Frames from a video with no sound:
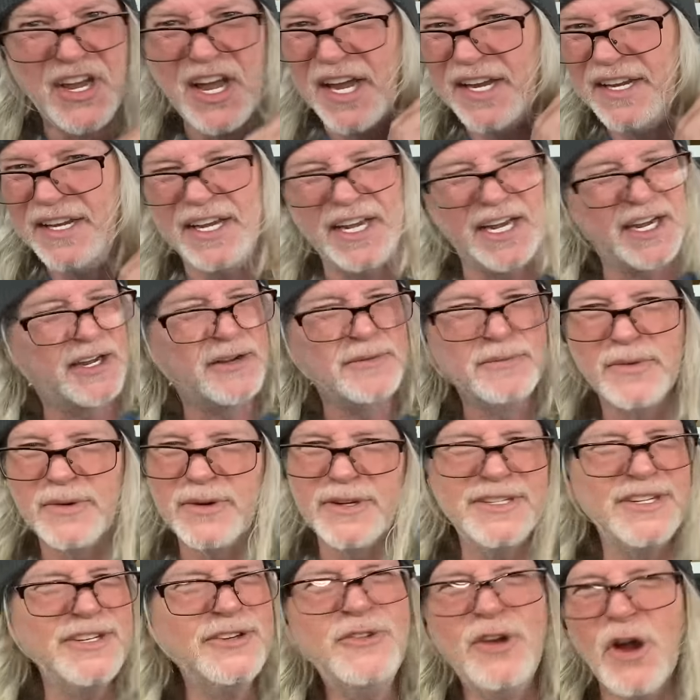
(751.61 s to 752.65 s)
Yeah,
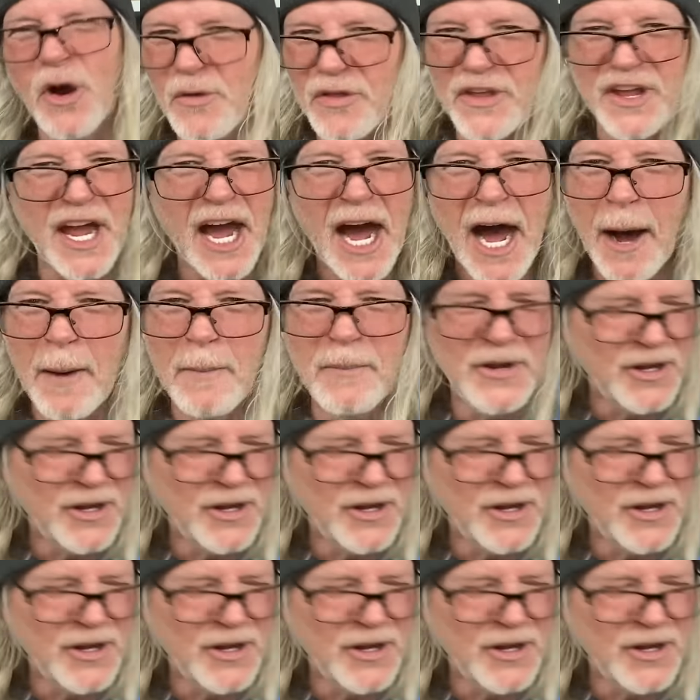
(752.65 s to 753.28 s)
you know the album.